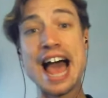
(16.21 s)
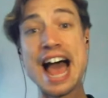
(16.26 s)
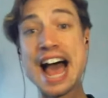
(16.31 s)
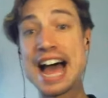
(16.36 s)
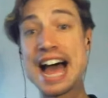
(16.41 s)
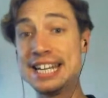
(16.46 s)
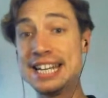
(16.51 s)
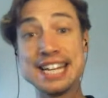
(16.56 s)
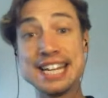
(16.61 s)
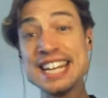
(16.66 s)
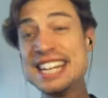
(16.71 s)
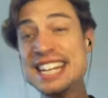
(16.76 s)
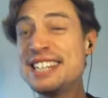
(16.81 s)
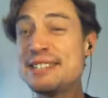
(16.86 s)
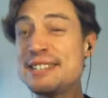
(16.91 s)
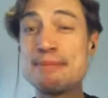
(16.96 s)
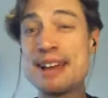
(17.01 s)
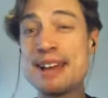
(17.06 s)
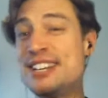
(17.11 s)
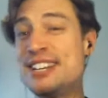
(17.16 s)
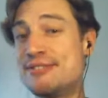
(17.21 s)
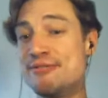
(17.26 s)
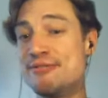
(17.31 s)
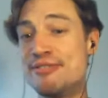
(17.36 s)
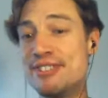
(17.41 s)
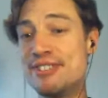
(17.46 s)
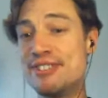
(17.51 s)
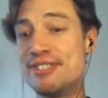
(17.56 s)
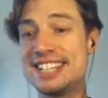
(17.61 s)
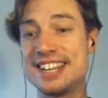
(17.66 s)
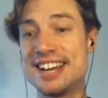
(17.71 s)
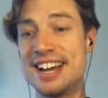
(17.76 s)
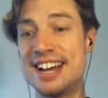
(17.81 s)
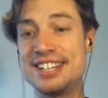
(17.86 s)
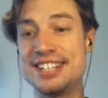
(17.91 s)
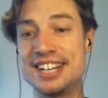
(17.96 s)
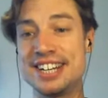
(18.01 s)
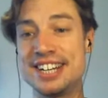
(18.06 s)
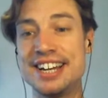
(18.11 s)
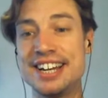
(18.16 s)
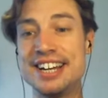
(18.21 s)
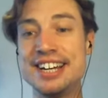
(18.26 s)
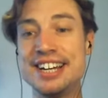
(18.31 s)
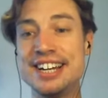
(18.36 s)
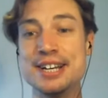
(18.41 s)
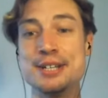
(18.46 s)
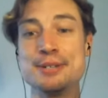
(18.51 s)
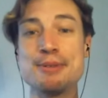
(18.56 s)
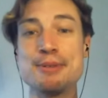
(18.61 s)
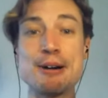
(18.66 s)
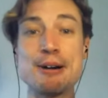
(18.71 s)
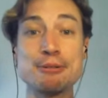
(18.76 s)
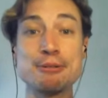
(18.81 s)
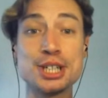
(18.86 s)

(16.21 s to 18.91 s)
and independent researcher as well,